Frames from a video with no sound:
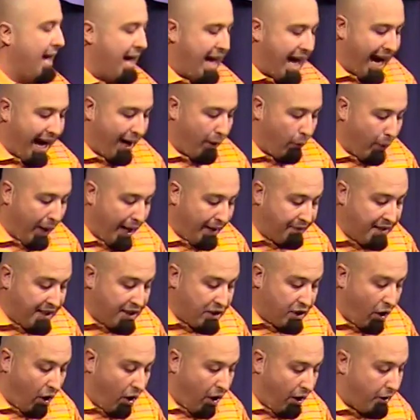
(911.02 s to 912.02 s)
I read this
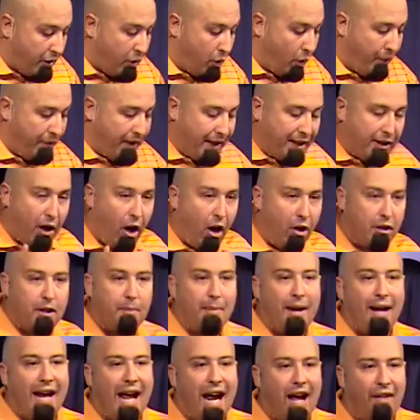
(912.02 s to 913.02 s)
article and they talked
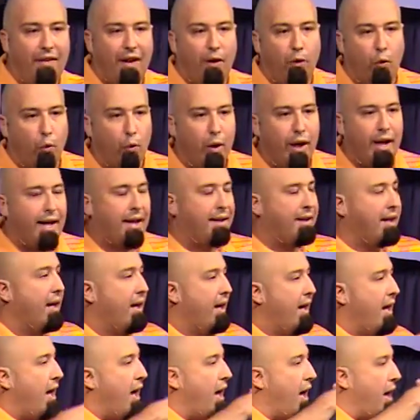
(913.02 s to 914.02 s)
about how they rigged
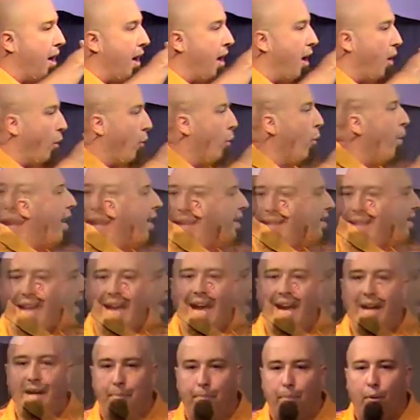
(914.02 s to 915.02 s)
uh, a red
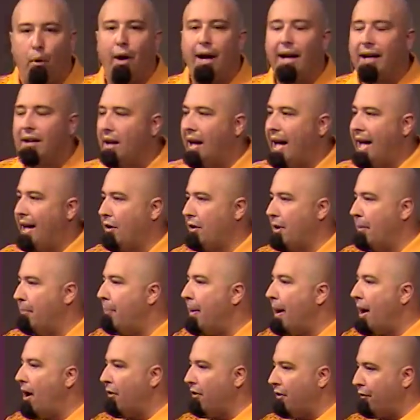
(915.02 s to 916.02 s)
light, a brake light on the, be-
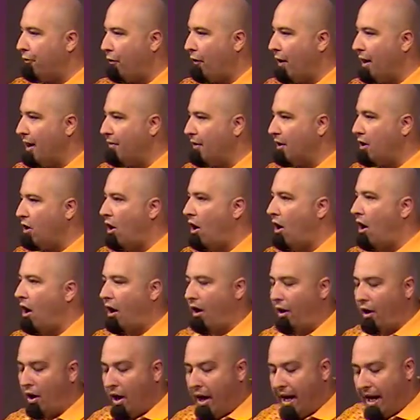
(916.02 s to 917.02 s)
on the front of a
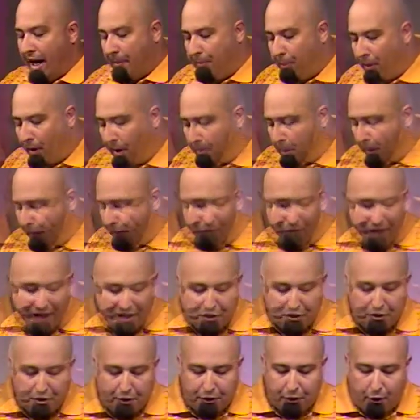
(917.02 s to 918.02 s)
car and put a
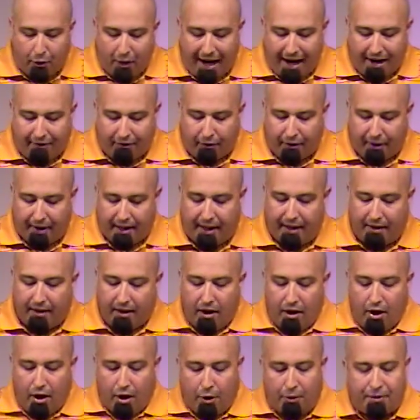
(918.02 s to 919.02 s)
professional driver in it
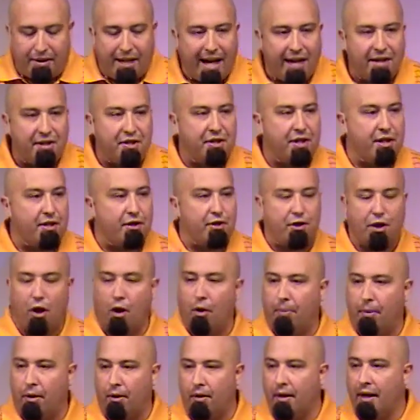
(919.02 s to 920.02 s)
who tested
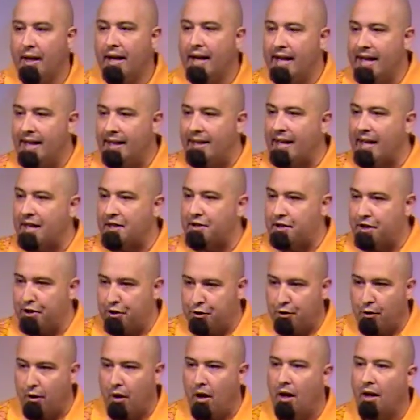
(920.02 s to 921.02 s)
sober, he tested
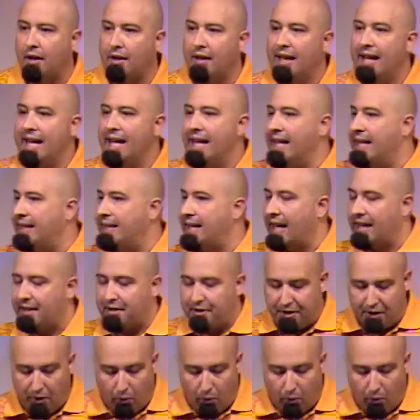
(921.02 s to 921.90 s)
drunk, he texted